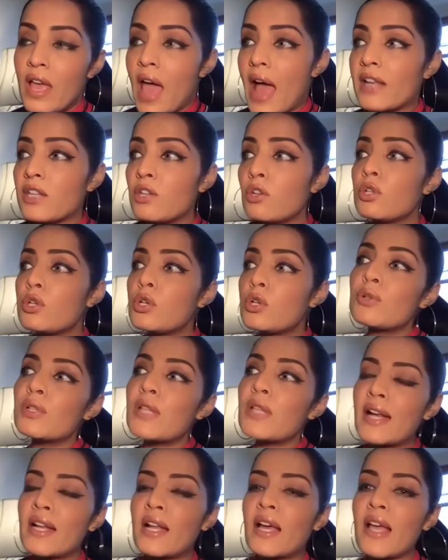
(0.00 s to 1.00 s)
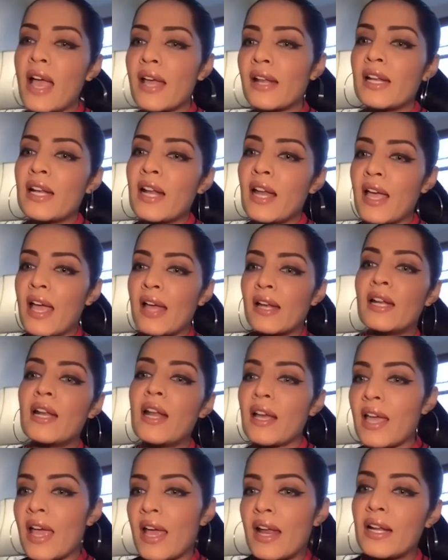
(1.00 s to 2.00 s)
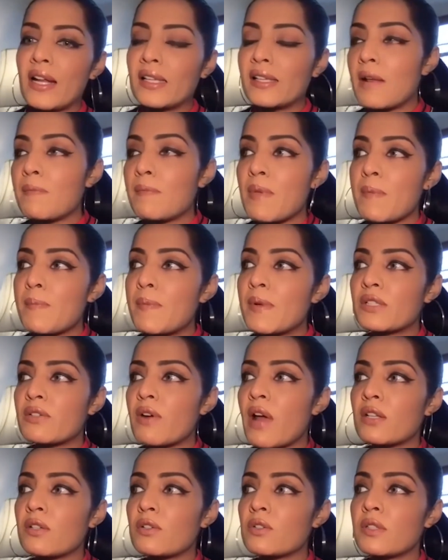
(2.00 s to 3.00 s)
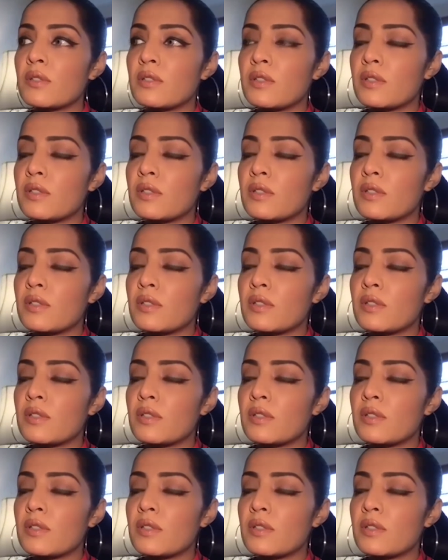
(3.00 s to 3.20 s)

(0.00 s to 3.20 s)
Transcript: And you do that again and again and again, and then people try to